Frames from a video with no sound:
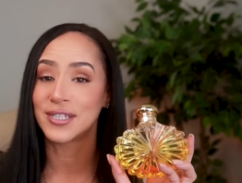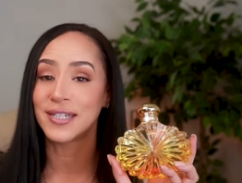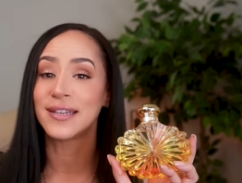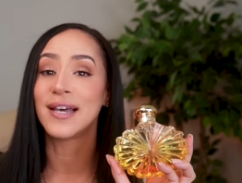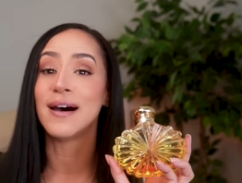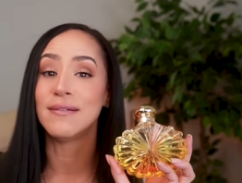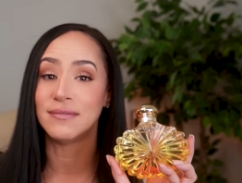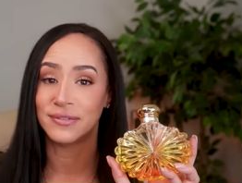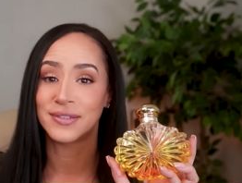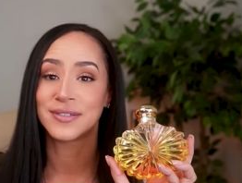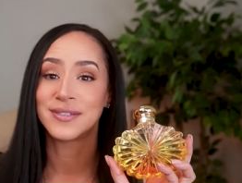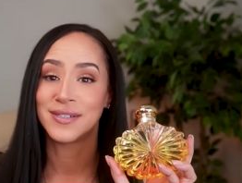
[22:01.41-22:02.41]
you're gonna
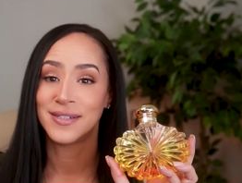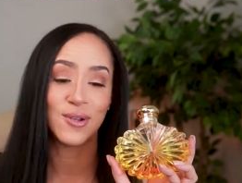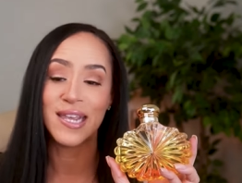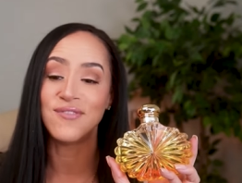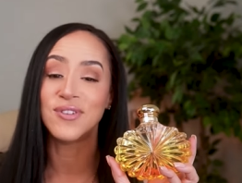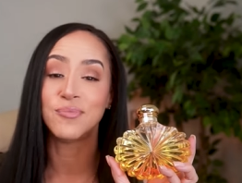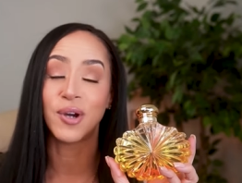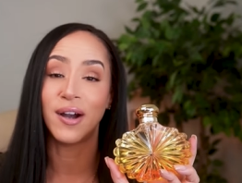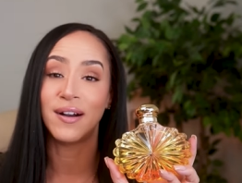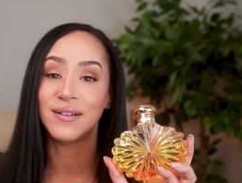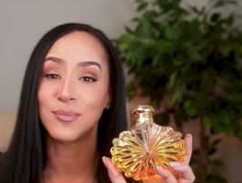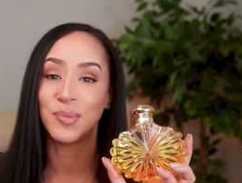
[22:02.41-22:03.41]
love
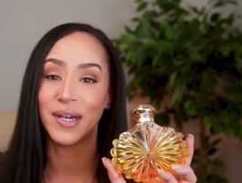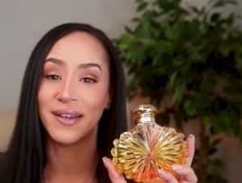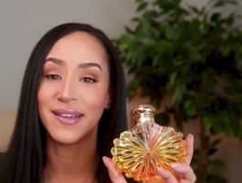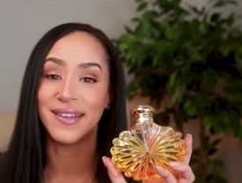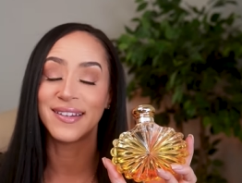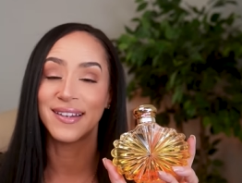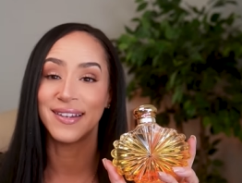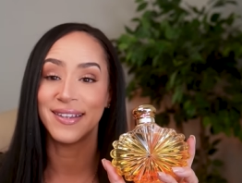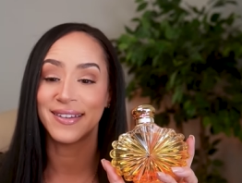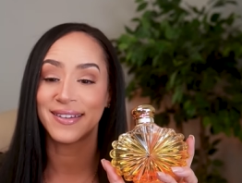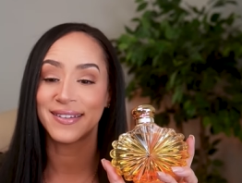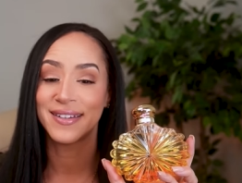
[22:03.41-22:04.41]
Soleil Vibrant
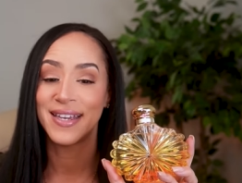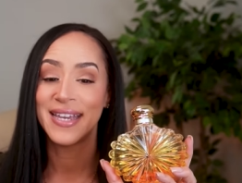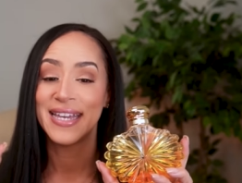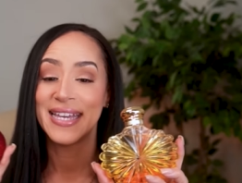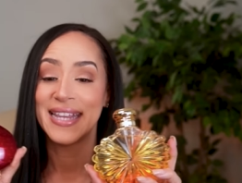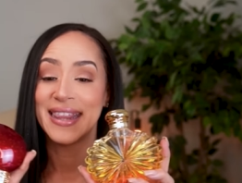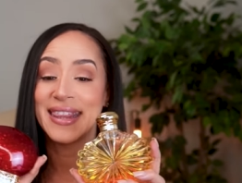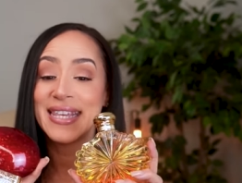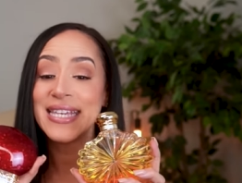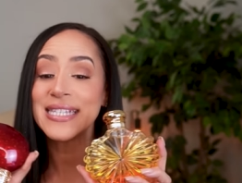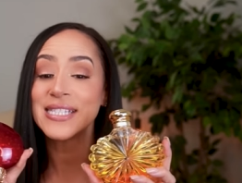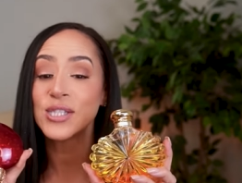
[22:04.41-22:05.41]
by Lalique.
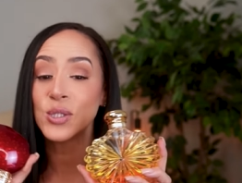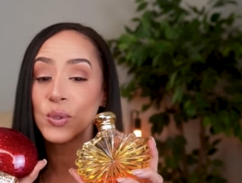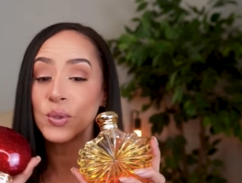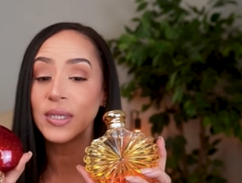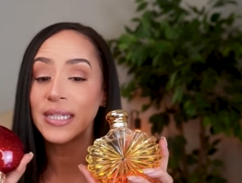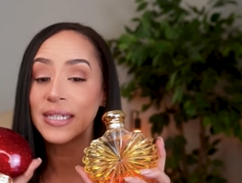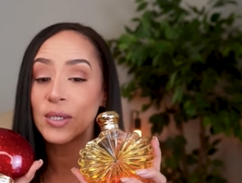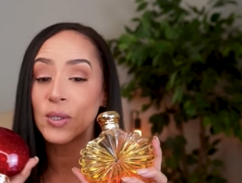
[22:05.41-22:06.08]
These